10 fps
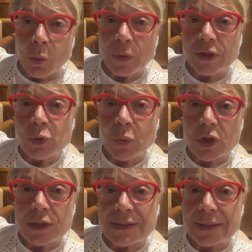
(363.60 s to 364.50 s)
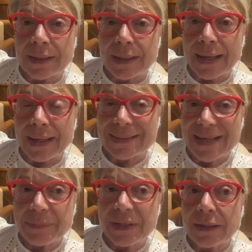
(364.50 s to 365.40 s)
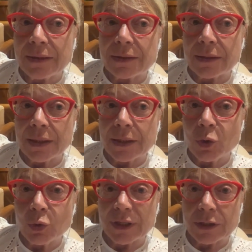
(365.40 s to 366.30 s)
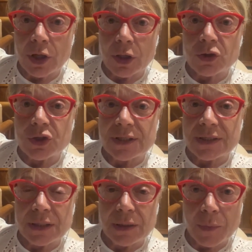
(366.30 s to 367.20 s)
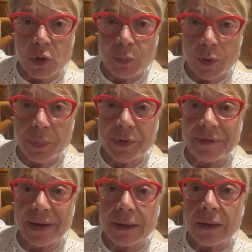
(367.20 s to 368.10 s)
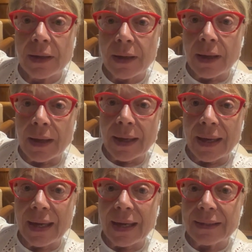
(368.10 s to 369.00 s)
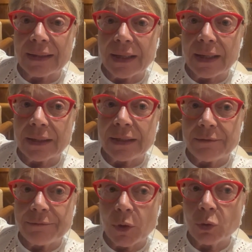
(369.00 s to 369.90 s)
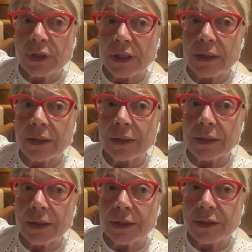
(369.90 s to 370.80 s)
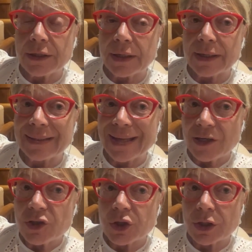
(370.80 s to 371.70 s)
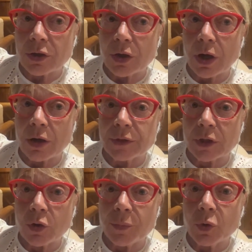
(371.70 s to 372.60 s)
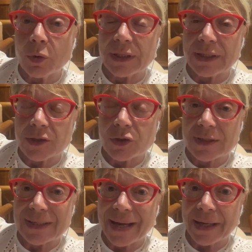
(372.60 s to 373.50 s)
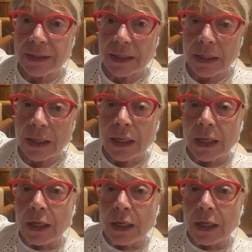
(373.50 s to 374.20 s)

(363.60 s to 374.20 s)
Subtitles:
which was accepting the new technologies in the most proper way and devoting the attention of the community and society